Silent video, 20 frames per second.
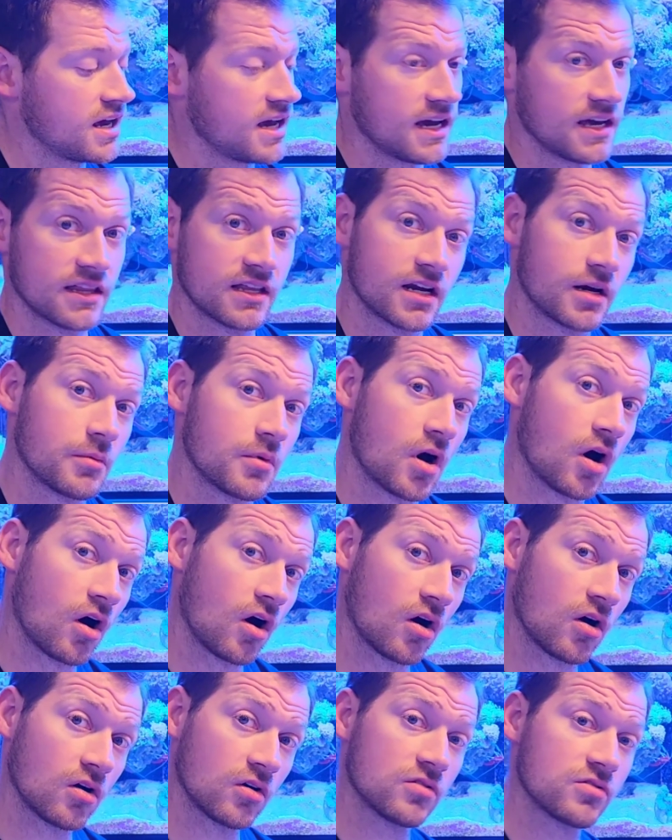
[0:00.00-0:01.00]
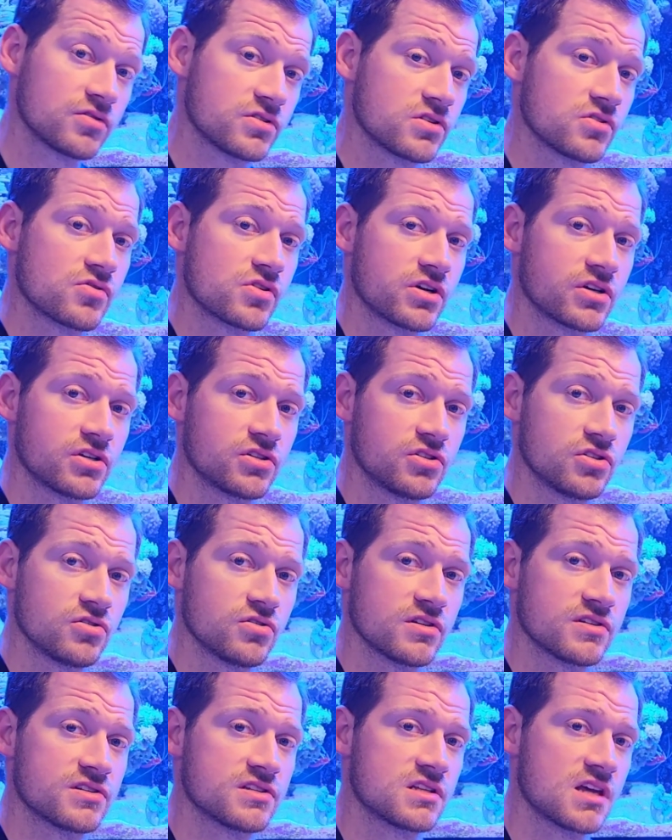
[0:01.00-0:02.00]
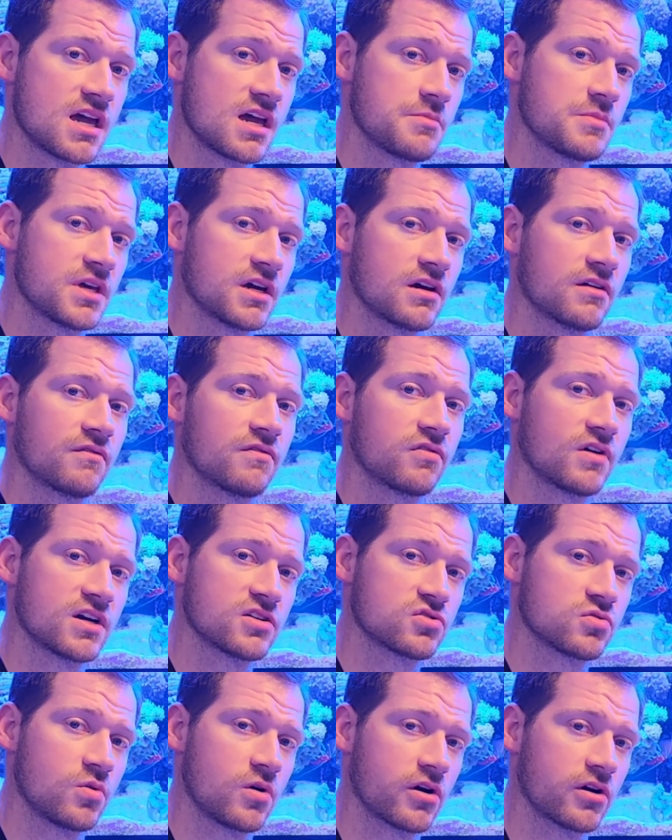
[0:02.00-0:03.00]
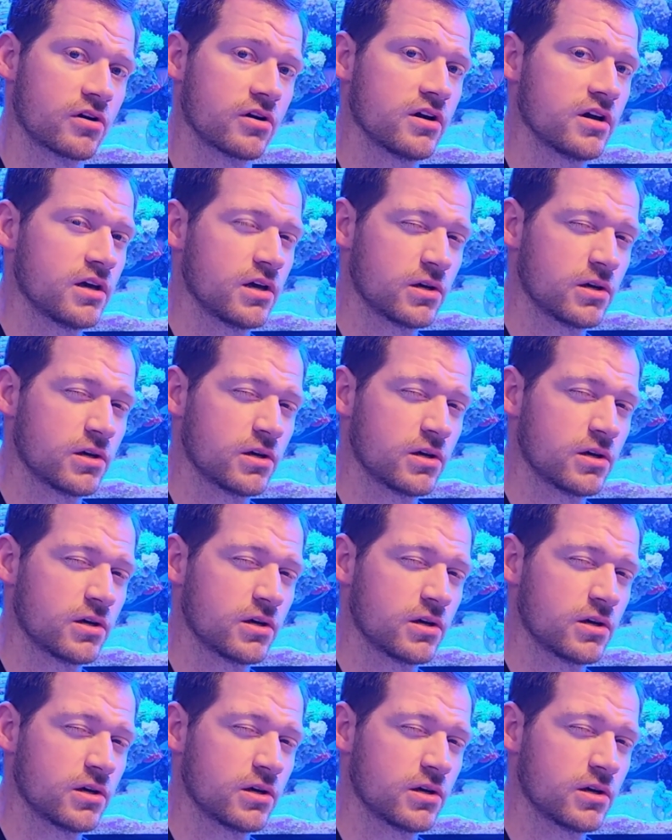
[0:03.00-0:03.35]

And then I'm also going to do the same thing in freshwater